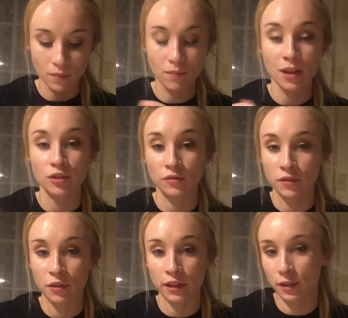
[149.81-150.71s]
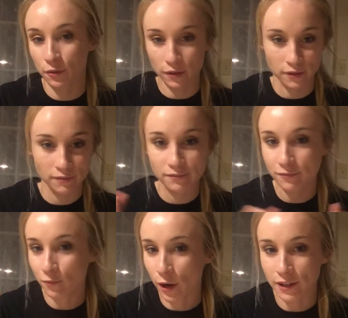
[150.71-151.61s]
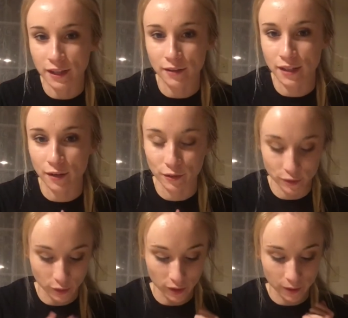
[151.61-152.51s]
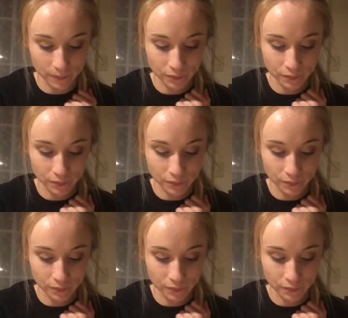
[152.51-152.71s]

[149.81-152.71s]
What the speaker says: made you feel like you were in right downtown New York.